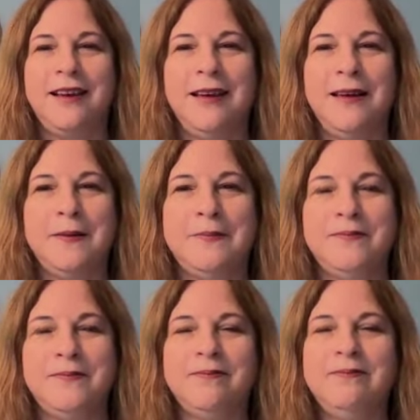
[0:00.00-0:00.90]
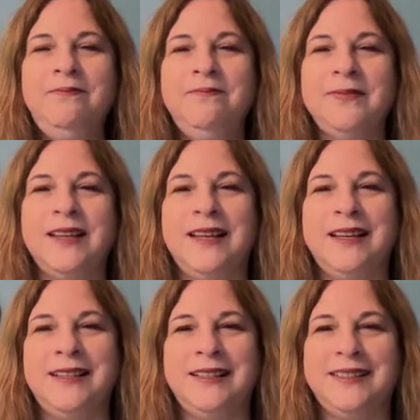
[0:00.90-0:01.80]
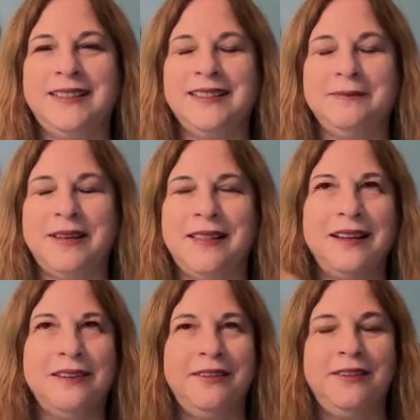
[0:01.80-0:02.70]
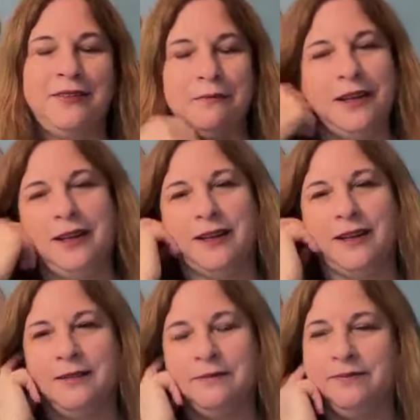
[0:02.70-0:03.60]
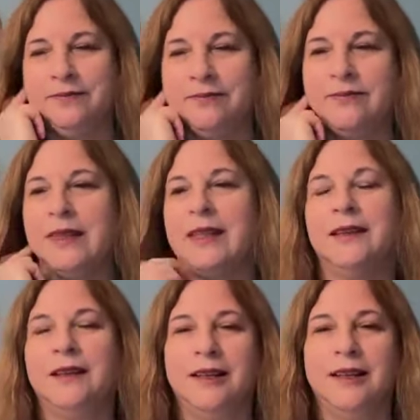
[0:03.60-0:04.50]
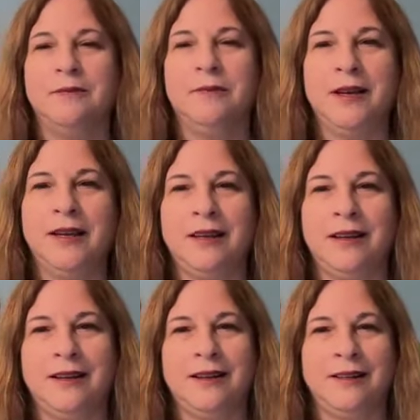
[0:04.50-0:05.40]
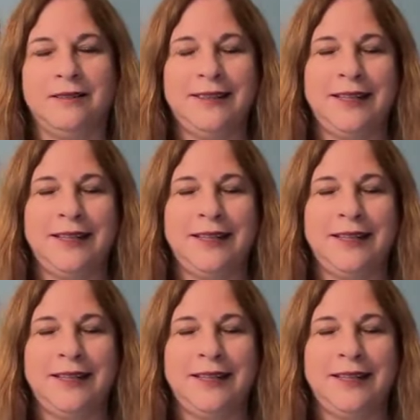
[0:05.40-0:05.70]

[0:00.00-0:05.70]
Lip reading: Um, and I think even my I